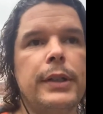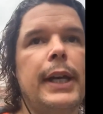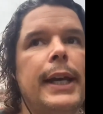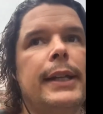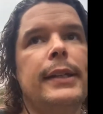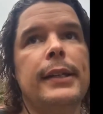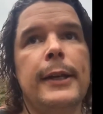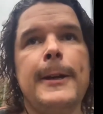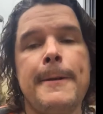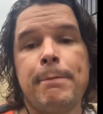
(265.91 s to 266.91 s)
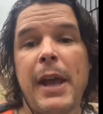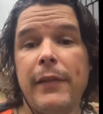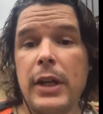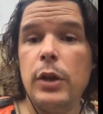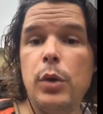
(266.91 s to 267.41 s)
And
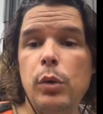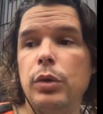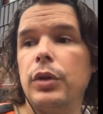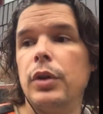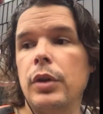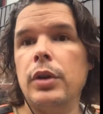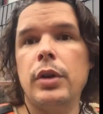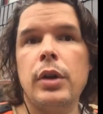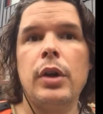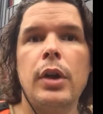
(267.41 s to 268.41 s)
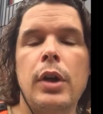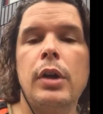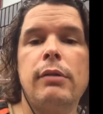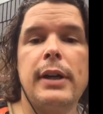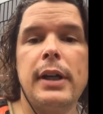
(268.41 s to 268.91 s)
having used
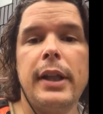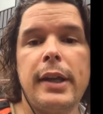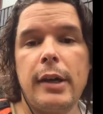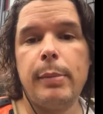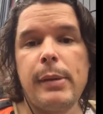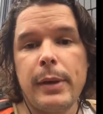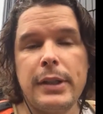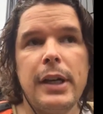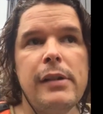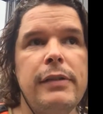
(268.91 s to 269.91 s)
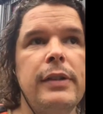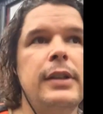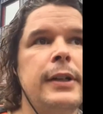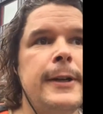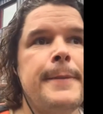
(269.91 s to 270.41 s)
red light therapy myself,
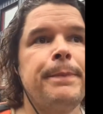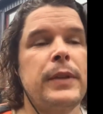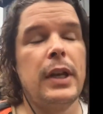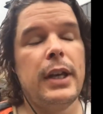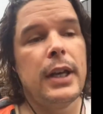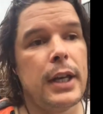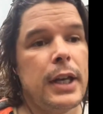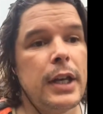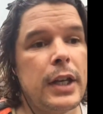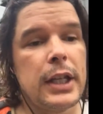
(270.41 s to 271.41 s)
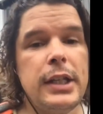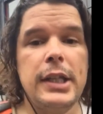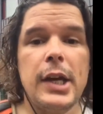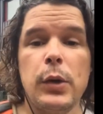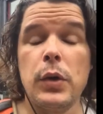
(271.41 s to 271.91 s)
I can
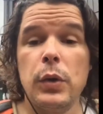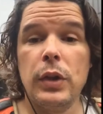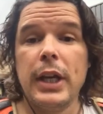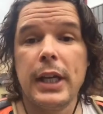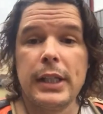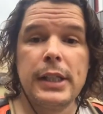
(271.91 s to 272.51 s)
tell you that